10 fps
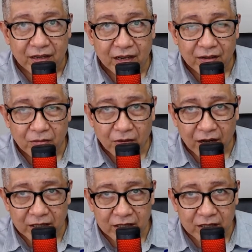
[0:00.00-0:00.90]
and
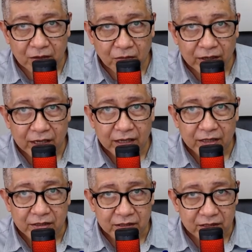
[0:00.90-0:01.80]
wash one
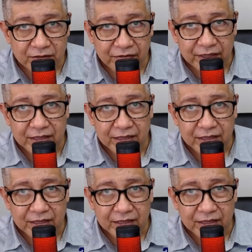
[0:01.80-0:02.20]
another's feet."